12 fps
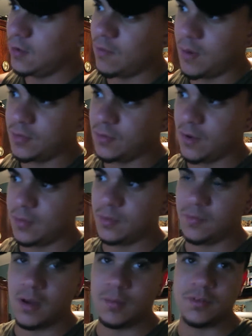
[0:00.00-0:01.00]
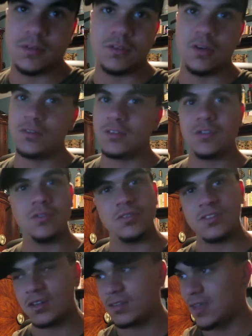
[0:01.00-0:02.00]
and reps and reps. Don't just do
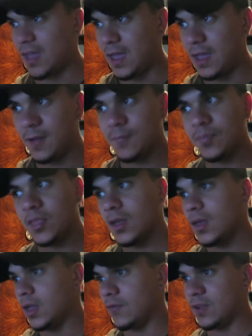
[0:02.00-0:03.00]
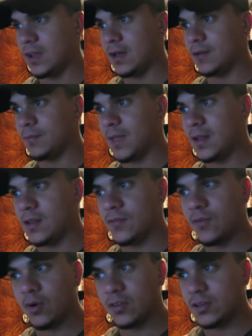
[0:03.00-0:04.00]
6 to 8 if you're not mainly
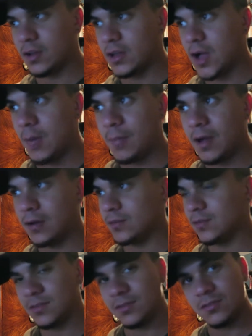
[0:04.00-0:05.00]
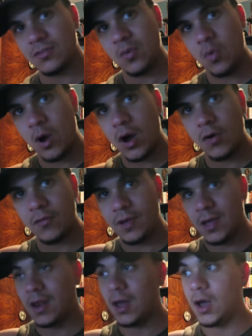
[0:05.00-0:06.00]
focusing on a compound. Just 12
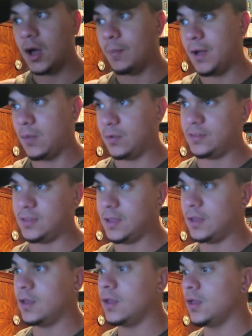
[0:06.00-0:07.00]
and up, I would say.